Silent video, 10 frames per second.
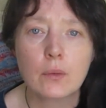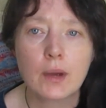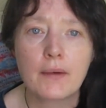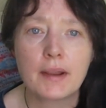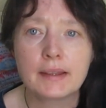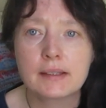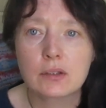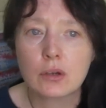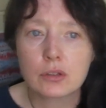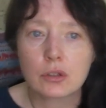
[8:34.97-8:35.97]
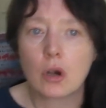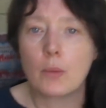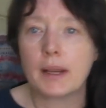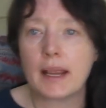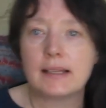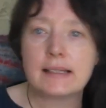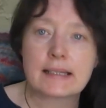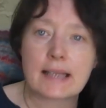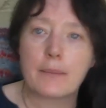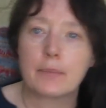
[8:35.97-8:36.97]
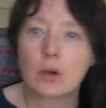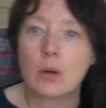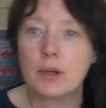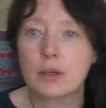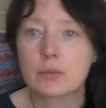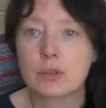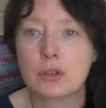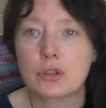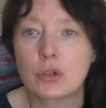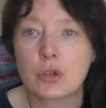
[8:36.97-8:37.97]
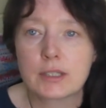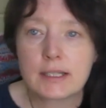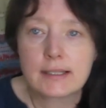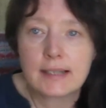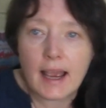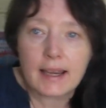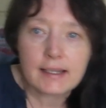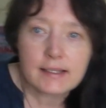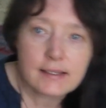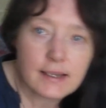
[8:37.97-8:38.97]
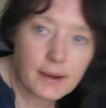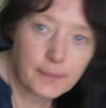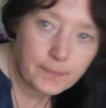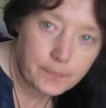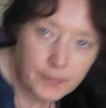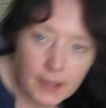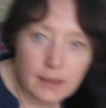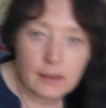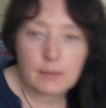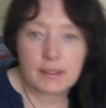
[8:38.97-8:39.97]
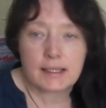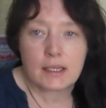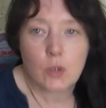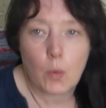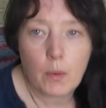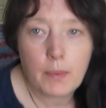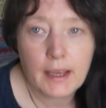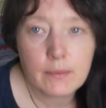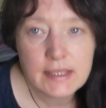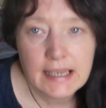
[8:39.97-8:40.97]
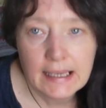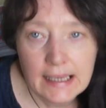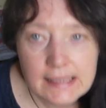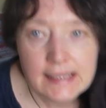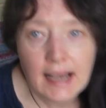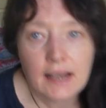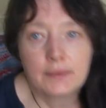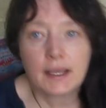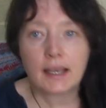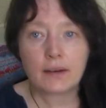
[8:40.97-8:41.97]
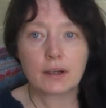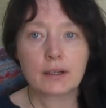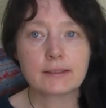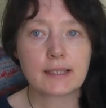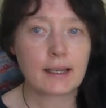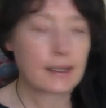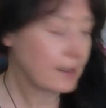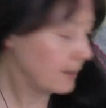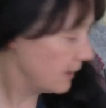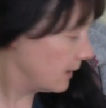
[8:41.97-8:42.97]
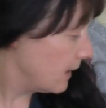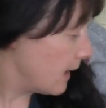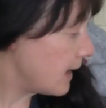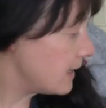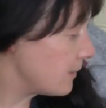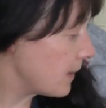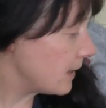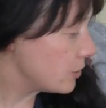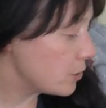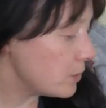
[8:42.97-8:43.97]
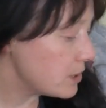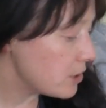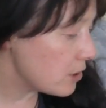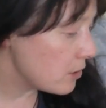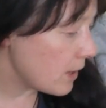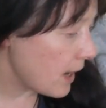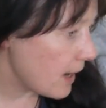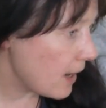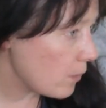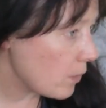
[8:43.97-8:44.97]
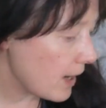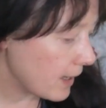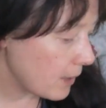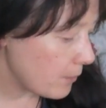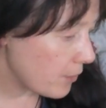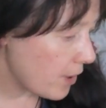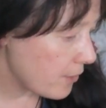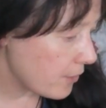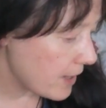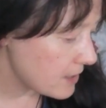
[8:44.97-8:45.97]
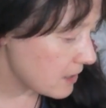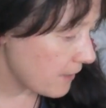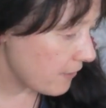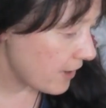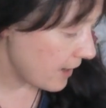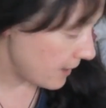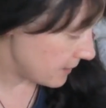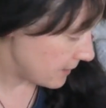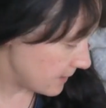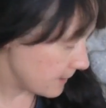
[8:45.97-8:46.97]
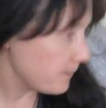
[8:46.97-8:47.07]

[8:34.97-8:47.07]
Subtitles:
We're in sort of in December, coming up to the shortest day, so let me sit up a bit. I'm sinking down there, aren't I? Anyway, should we do work in progress first?